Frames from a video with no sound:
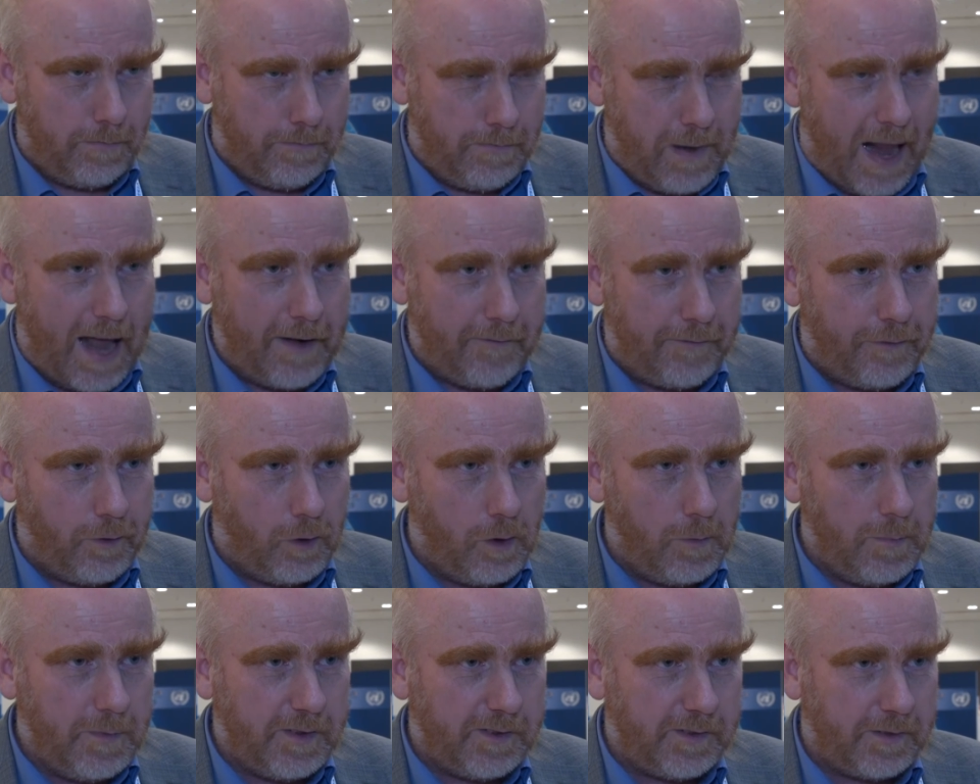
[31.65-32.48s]

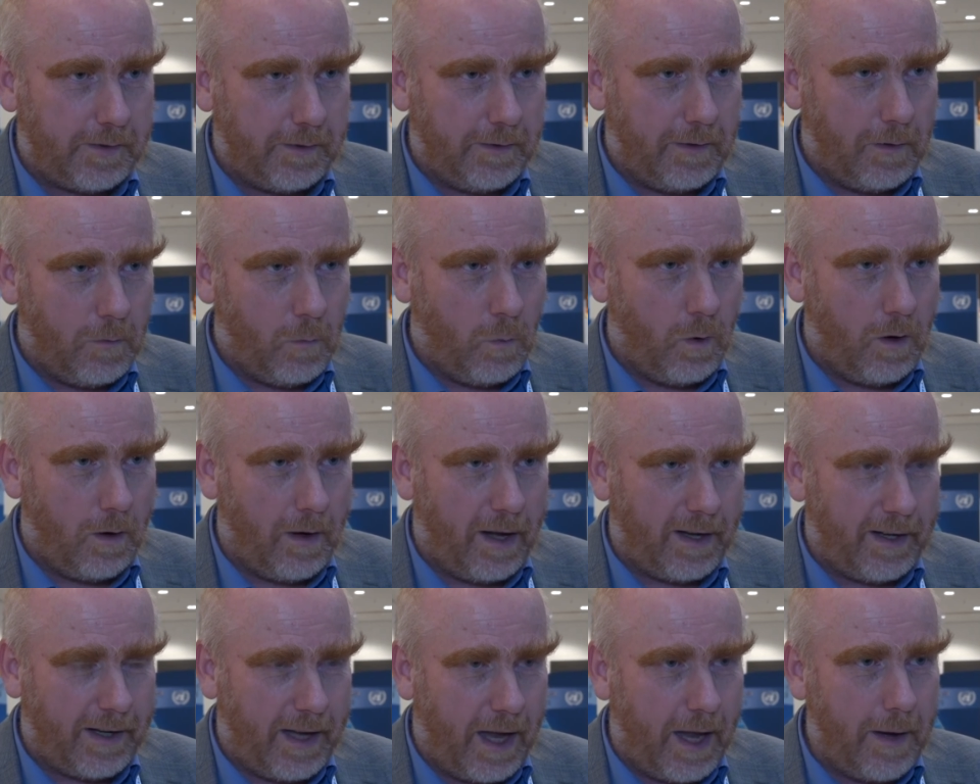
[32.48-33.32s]
platforms
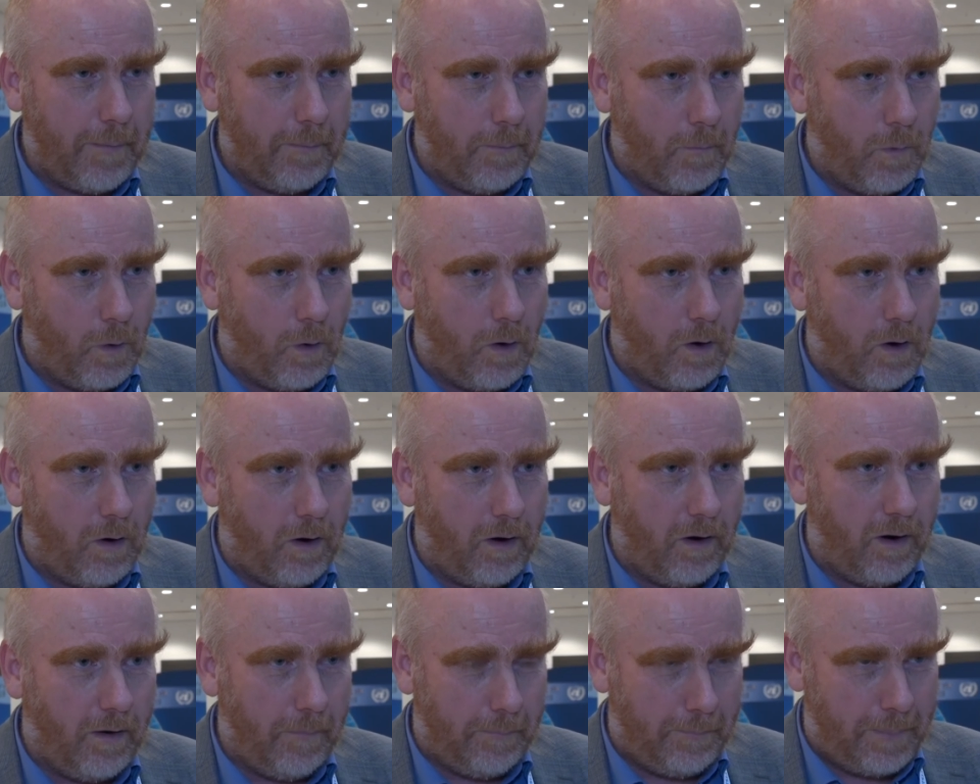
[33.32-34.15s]
will get
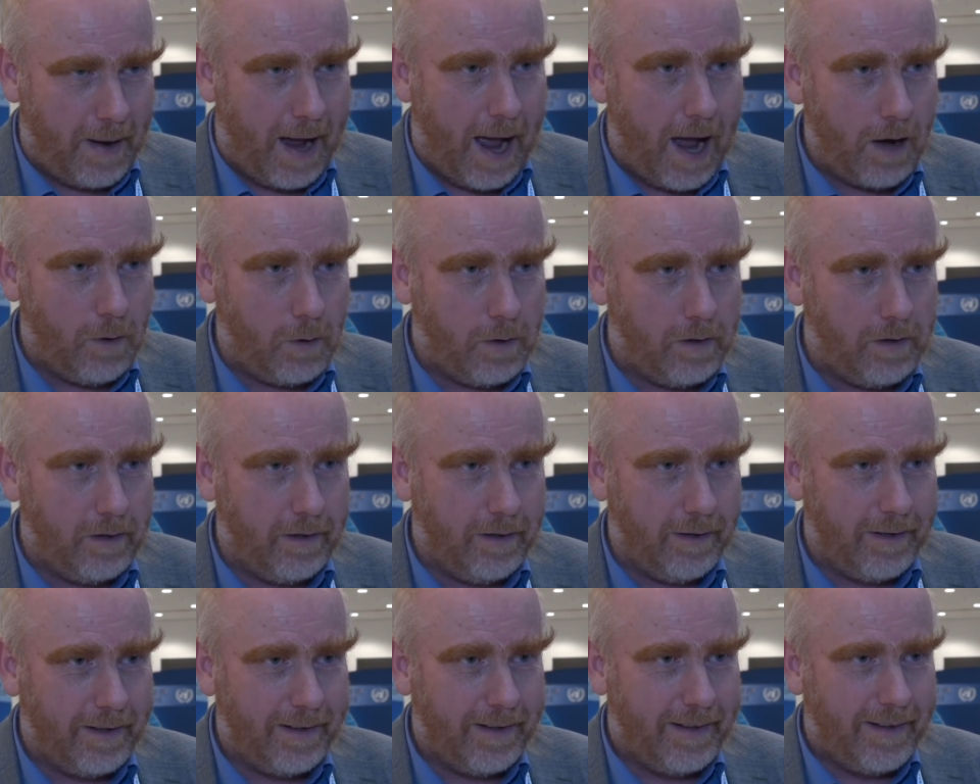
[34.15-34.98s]
more
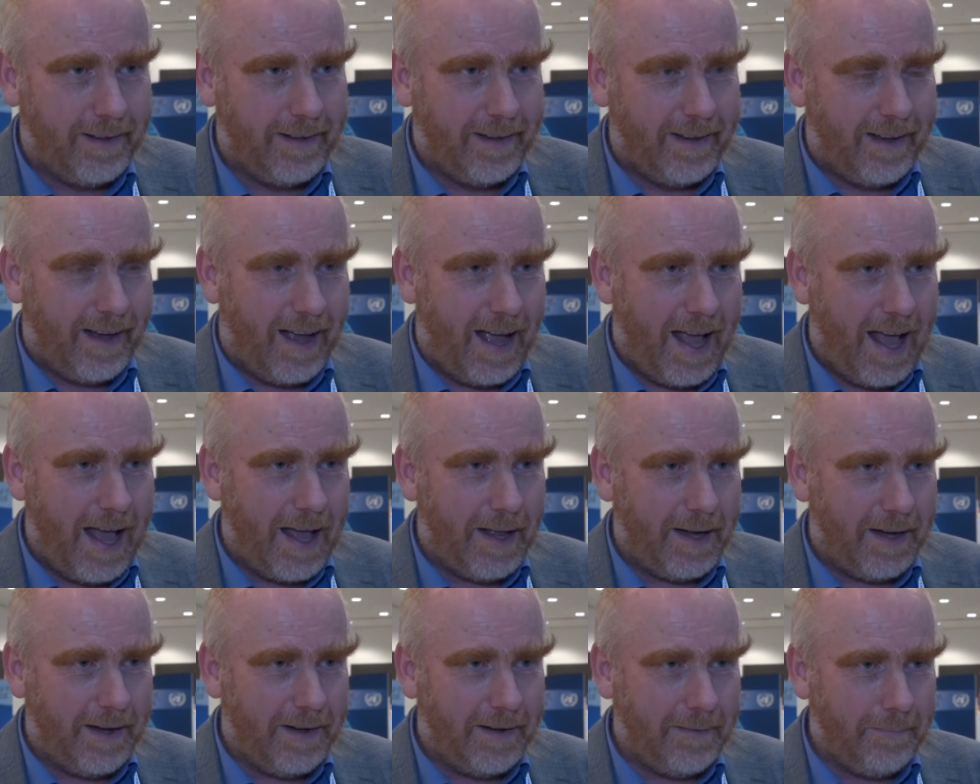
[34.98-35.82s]
power
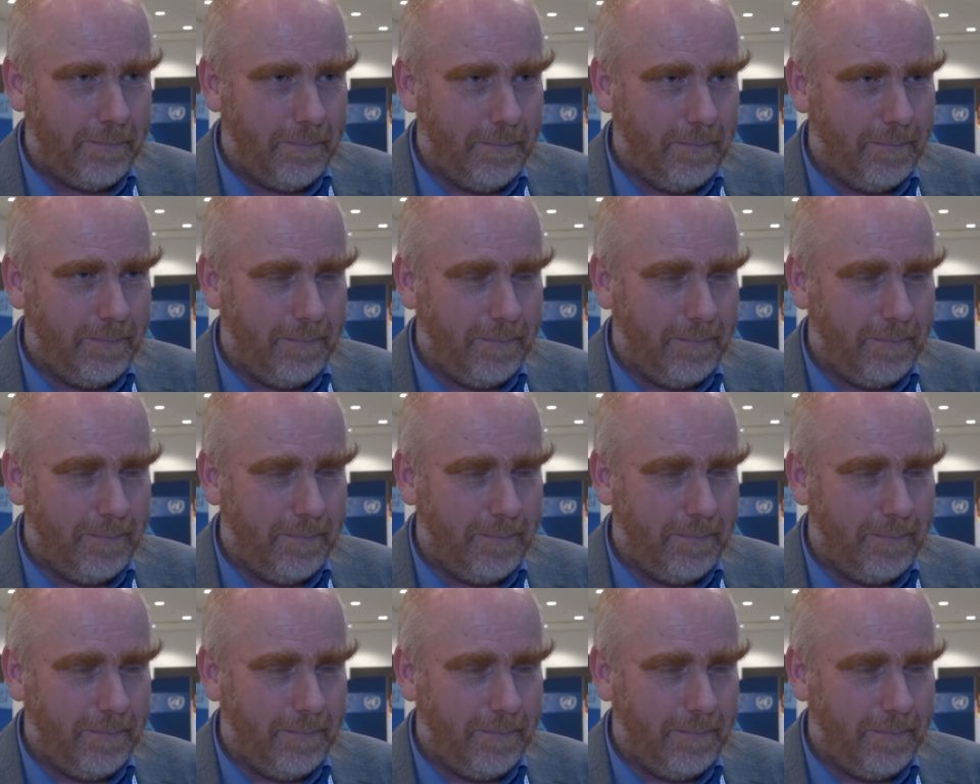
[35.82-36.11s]
and